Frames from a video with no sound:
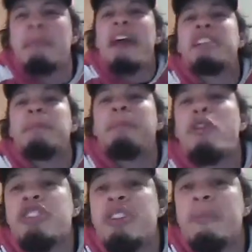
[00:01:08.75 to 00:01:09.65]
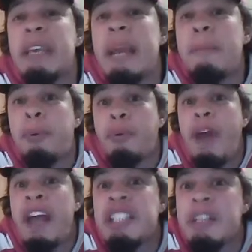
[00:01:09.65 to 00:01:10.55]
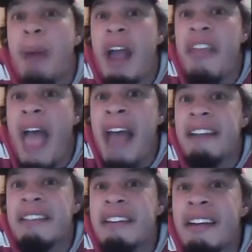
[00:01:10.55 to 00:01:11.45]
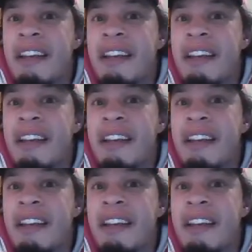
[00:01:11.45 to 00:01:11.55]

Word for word: Am I supposed to be impressed by that?